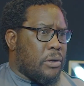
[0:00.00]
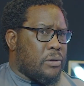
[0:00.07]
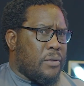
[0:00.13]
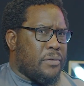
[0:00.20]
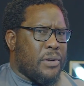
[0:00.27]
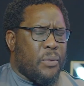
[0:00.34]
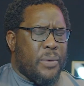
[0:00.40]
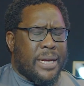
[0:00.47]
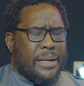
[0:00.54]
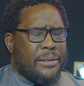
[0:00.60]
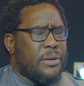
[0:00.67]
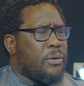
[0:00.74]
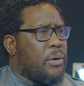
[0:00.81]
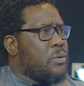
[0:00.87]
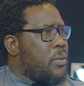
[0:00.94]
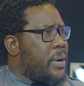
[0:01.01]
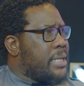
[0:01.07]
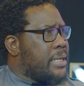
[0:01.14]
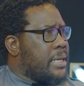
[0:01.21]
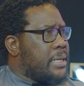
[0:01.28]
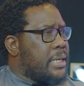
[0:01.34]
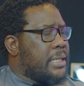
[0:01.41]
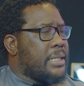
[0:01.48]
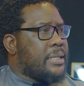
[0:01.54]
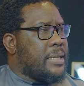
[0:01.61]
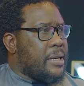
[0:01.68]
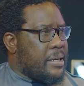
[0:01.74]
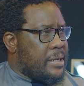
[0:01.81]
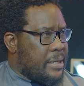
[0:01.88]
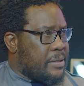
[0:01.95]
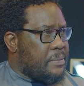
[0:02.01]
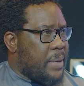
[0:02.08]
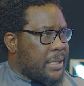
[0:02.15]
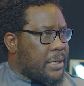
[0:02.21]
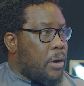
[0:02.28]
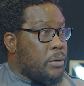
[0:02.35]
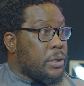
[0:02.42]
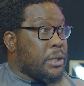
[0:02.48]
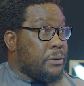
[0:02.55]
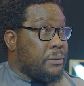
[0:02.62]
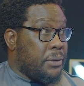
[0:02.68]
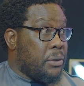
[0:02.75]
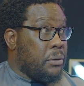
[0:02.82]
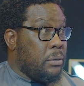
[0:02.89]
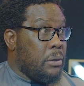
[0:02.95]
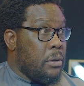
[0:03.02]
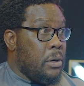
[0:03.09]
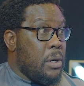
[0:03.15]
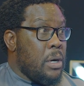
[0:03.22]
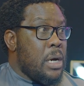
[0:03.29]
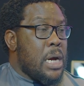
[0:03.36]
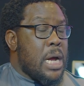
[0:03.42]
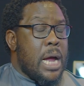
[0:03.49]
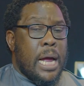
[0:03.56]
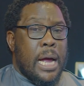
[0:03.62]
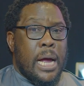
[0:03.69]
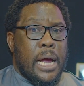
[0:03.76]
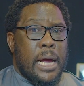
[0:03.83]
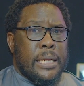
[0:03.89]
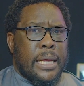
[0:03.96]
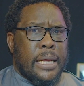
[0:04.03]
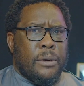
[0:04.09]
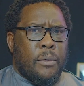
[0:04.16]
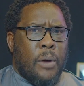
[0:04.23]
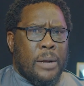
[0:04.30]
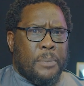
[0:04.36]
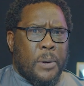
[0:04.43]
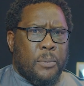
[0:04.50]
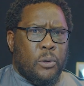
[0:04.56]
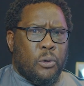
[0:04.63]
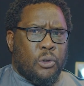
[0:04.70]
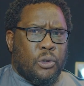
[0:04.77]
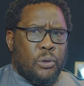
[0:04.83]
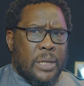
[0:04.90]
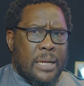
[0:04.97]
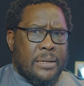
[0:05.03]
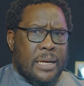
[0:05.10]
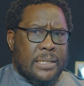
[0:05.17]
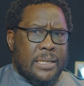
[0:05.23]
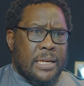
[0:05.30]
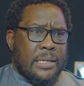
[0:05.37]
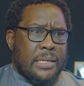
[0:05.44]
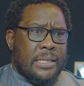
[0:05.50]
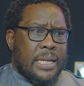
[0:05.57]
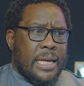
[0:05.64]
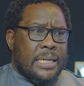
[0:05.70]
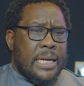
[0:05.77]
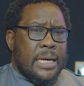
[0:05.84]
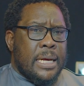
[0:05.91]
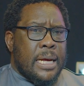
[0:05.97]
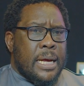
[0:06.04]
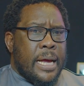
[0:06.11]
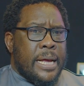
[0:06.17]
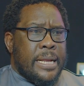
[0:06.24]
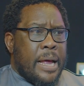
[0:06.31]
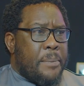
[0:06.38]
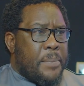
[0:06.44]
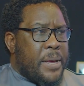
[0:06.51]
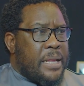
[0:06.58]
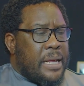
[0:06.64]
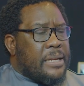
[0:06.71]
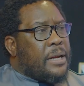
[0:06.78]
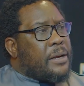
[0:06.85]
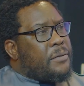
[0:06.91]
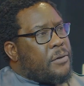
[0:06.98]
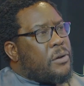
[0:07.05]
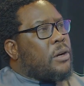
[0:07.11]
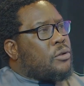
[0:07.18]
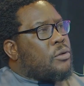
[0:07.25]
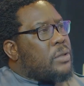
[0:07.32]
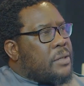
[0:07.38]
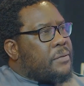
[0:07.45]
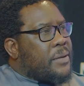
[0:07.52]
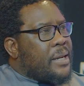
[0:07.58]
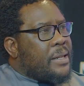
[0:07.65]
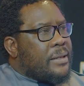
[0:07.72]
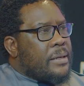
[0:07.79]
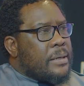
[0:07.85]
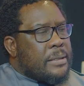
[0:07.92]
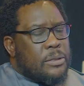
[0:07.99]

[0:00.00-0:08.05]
of the week, I think on Wednesday, that she's taking this matter on review. And then what people should understand is that an appeal and a review are two different things.